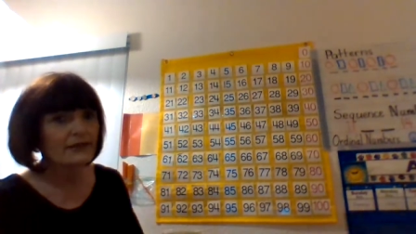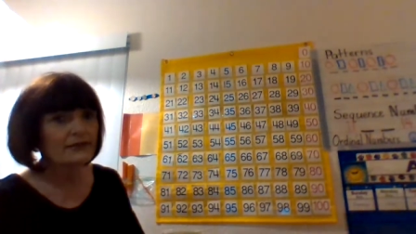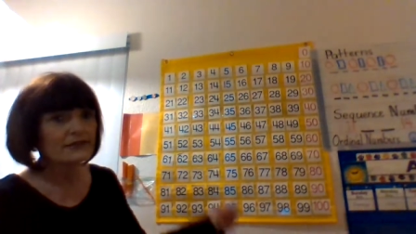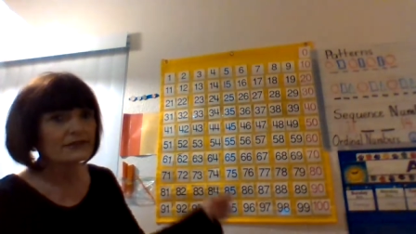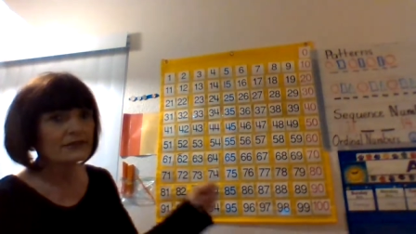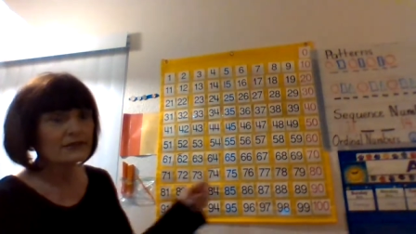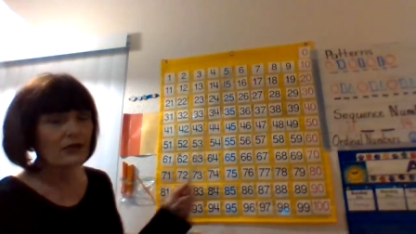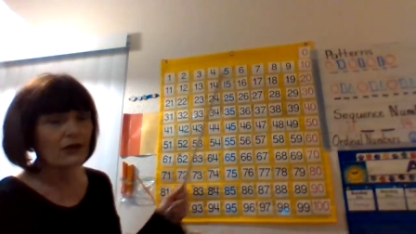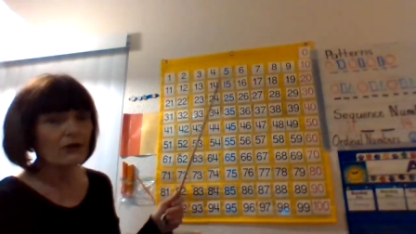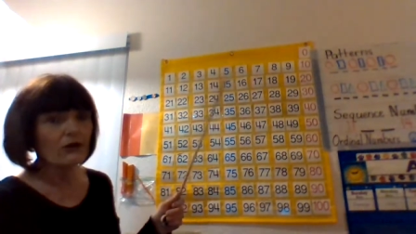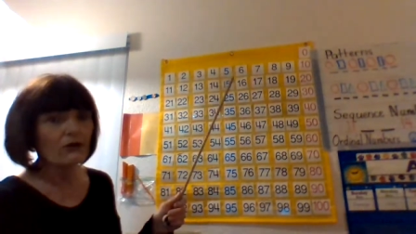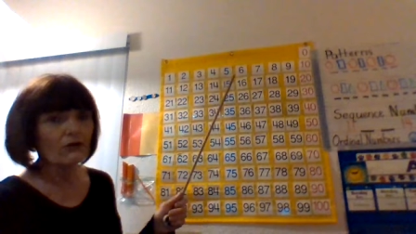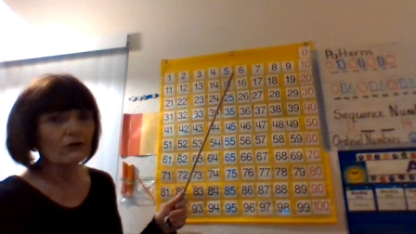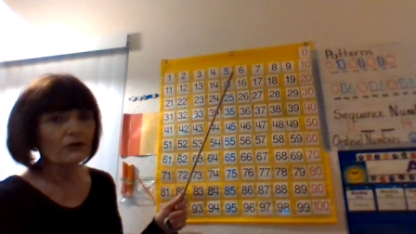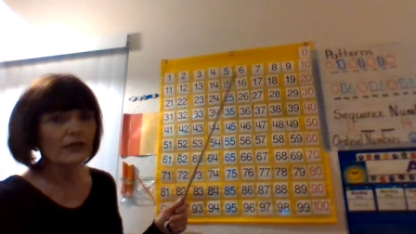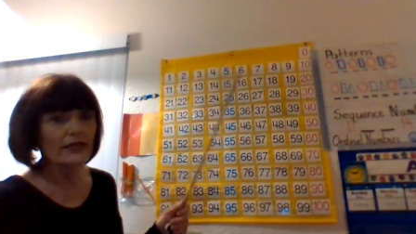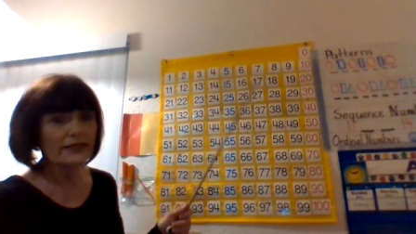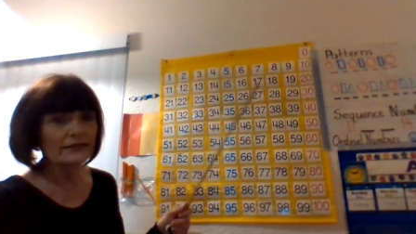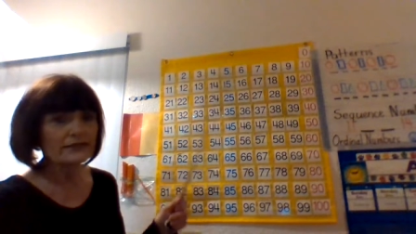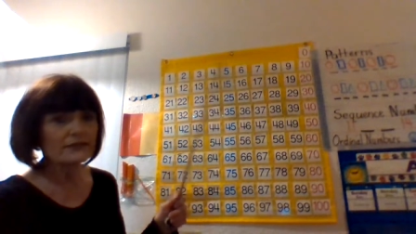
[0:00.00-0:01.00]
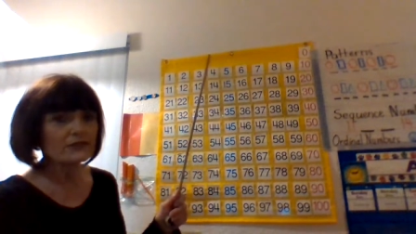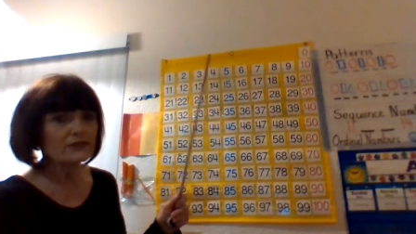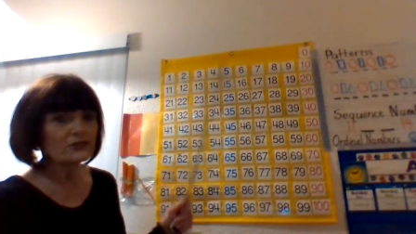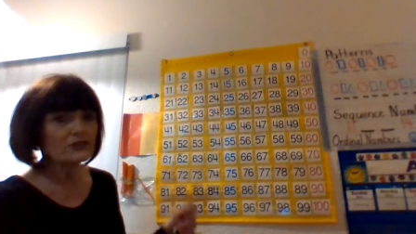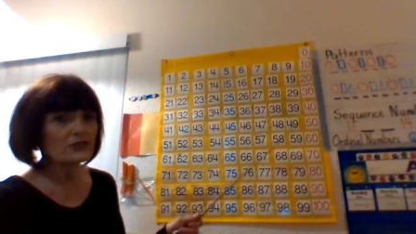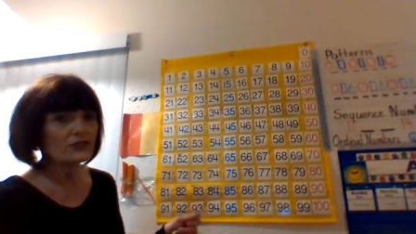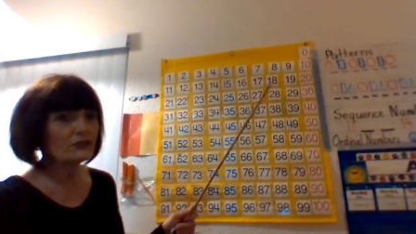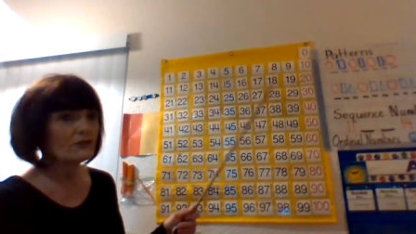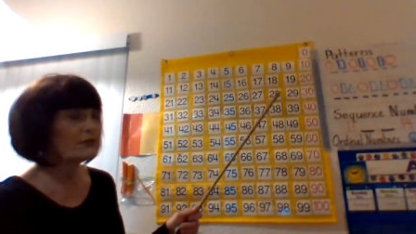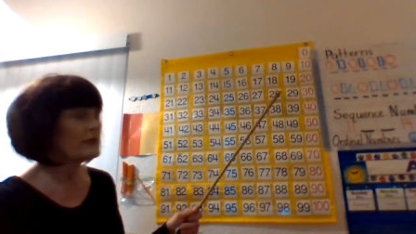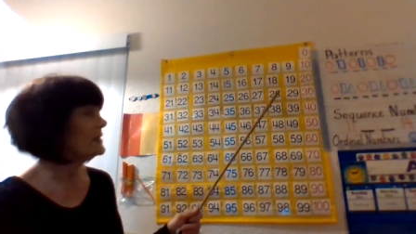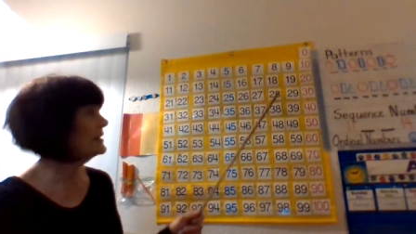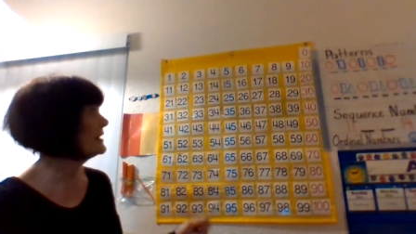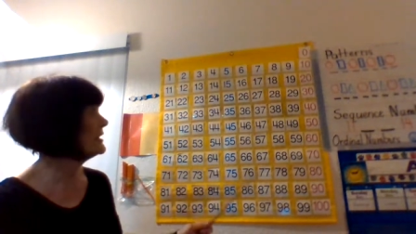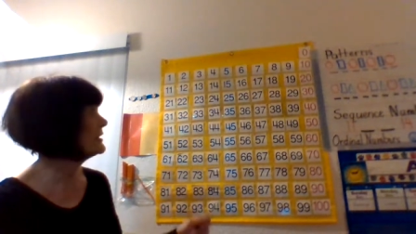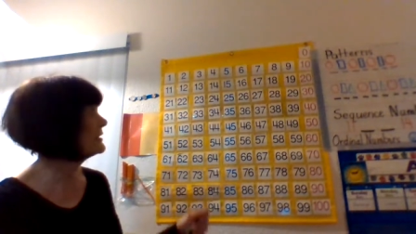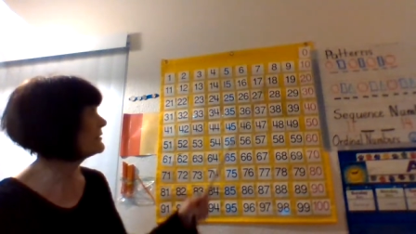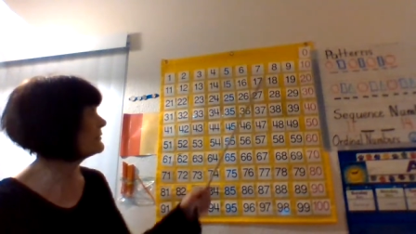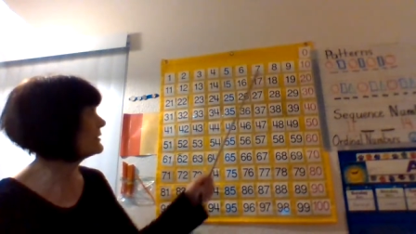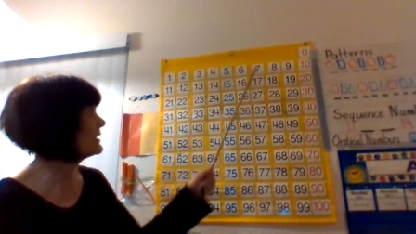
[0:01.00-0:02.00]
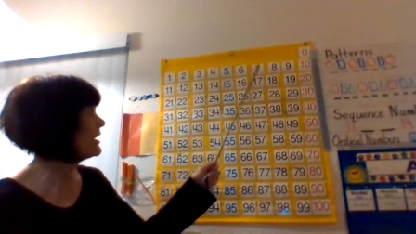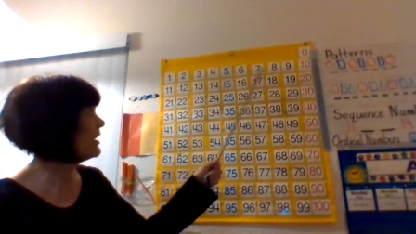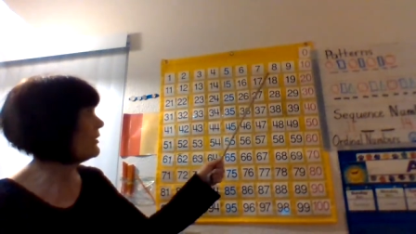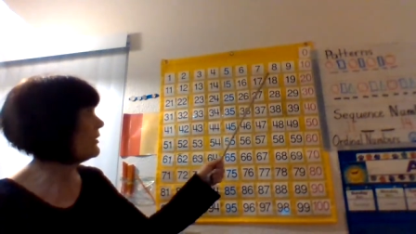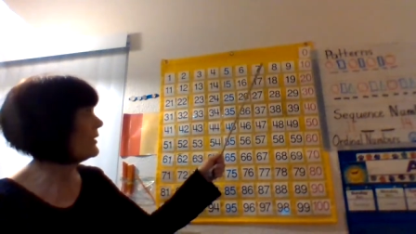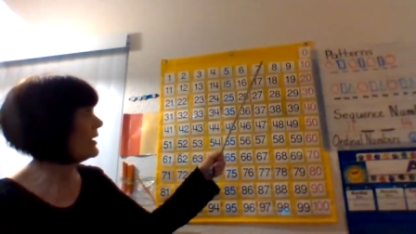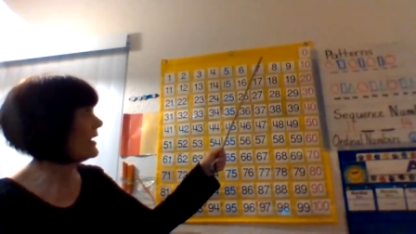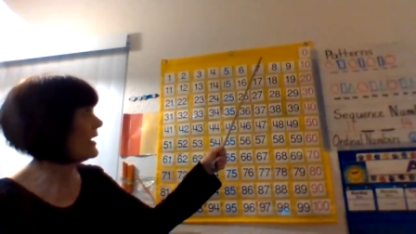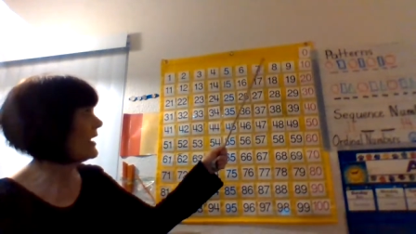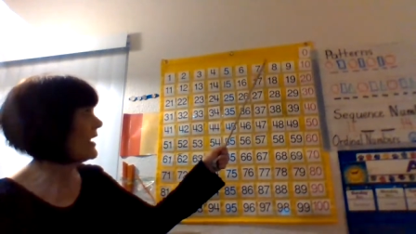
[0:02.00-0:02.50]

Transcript: So let's do it. Here we go.